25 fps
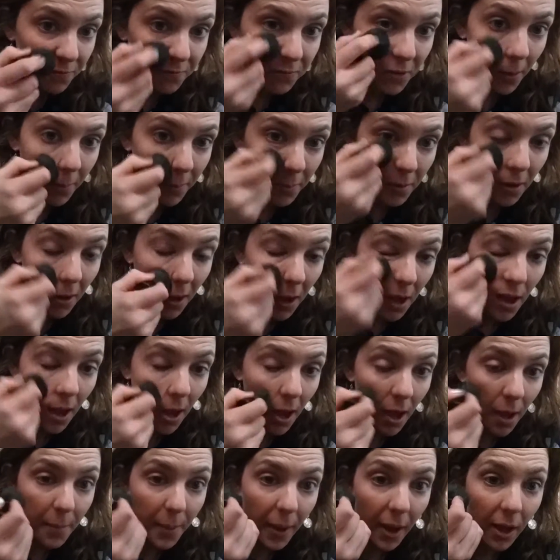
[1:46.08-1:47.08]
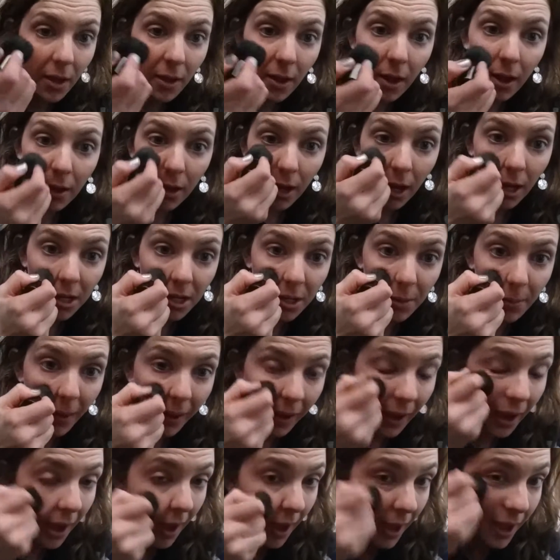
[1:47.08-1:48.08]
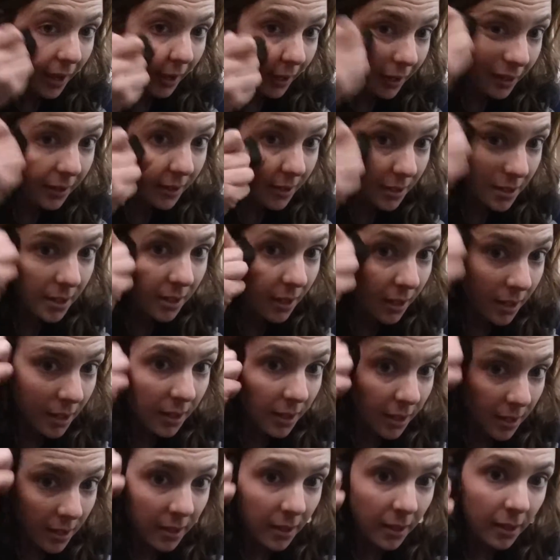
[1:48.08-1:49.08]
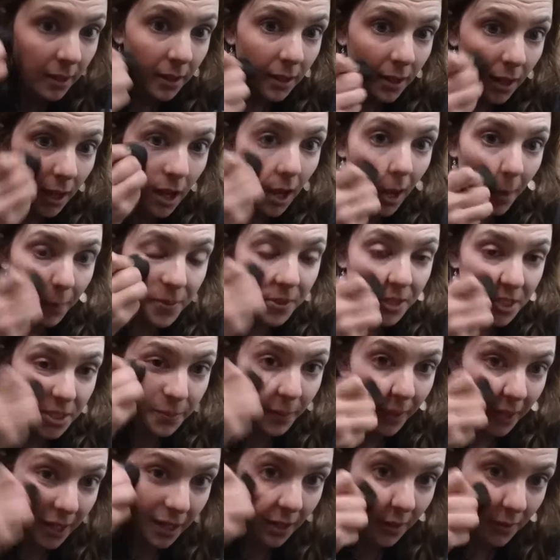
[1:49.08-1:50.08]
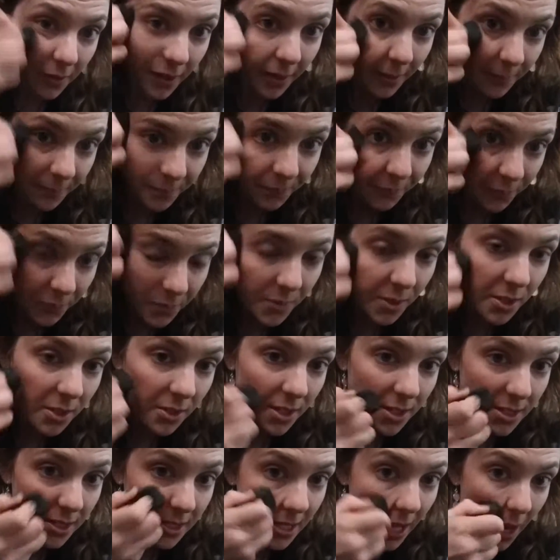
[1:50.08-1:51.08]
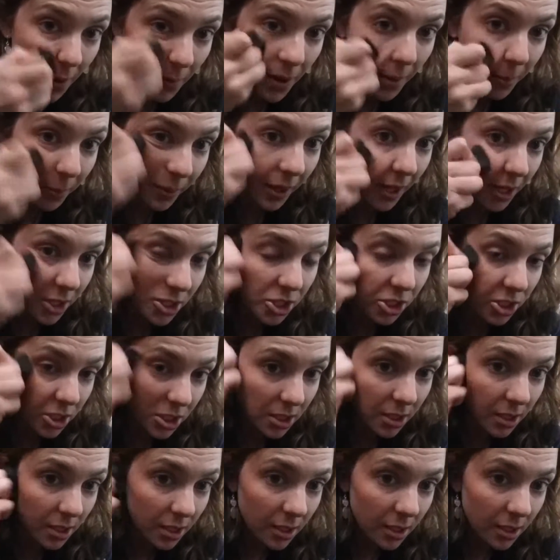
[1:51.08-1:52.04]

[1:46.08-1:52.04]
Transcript: from about under my eye up into my hairline. So this is how I blush.